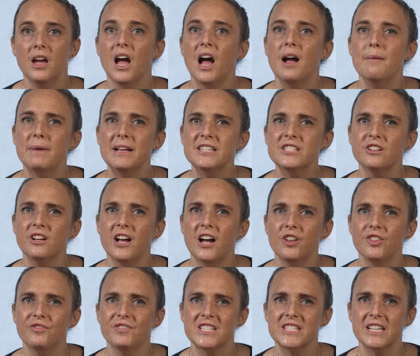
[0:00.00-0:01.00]
a mental
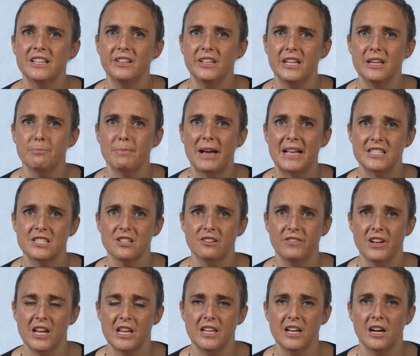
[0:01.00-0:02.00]
health facility in
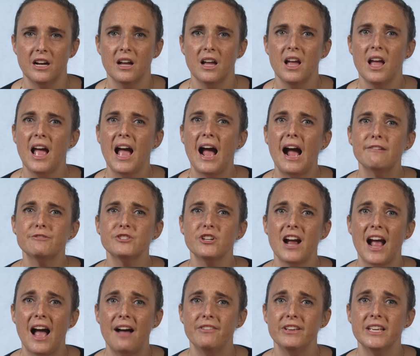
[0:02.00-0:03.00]
Pennsylvania, after
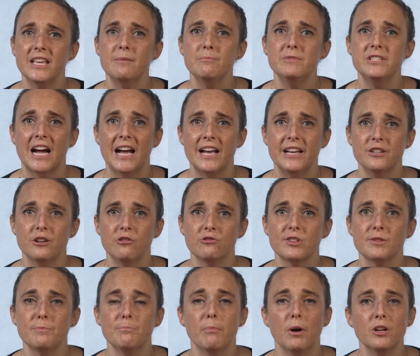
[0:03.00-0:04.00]
having him diagnosed
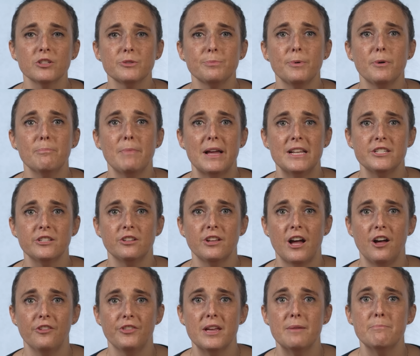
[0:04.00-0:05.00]
with multiple mental
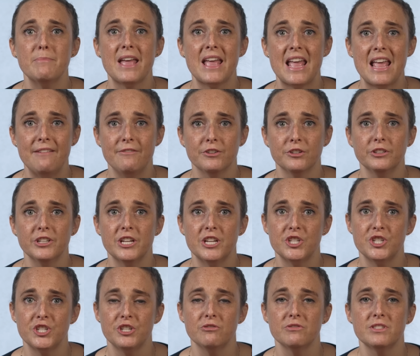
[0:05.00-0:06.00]
health and behavioral
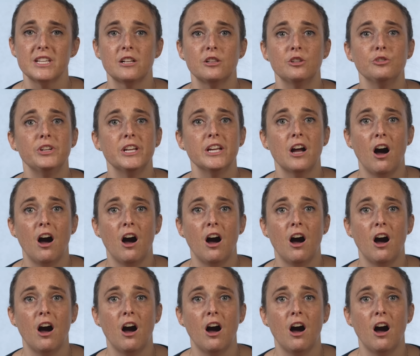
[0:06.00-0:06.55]
issues, including